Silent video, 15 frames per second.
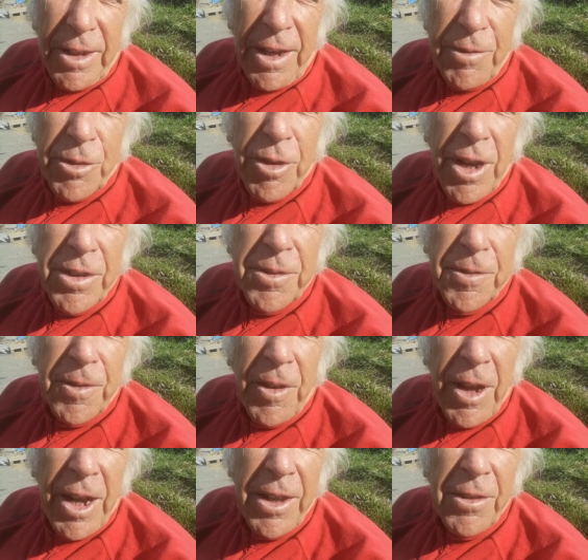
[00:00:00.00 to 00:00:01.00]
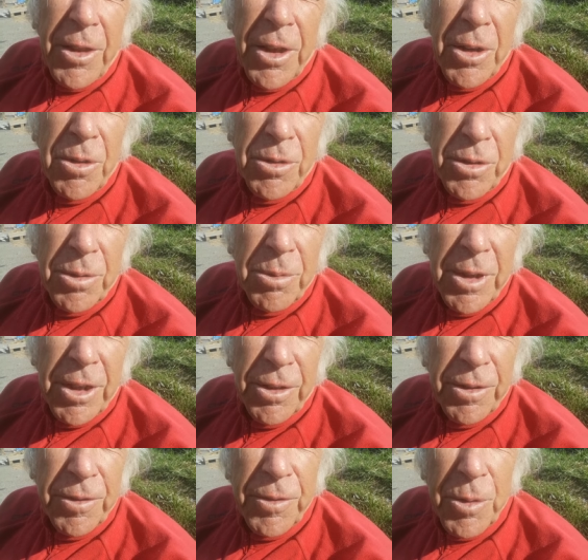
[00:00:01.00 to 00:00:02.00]
I've tried to find those that we
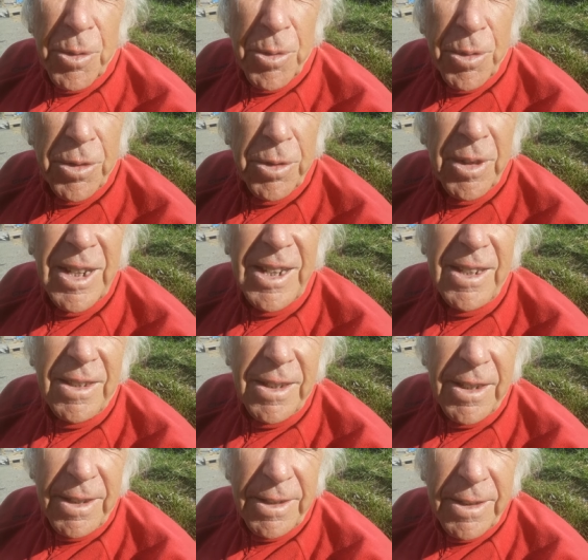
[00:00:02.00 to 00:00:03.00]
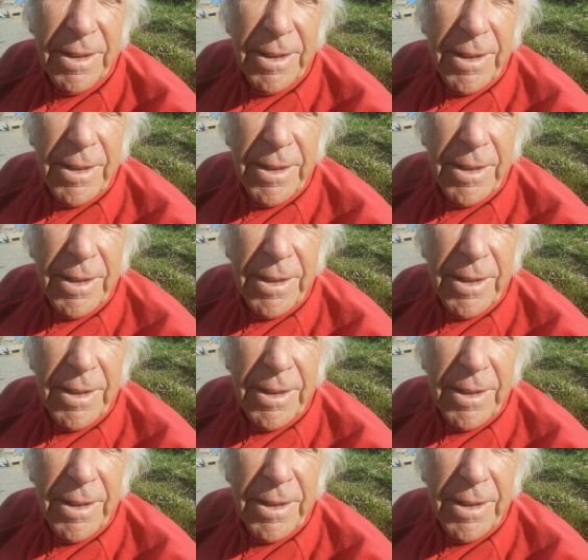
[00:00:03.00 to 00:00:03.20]
can afford to eat in.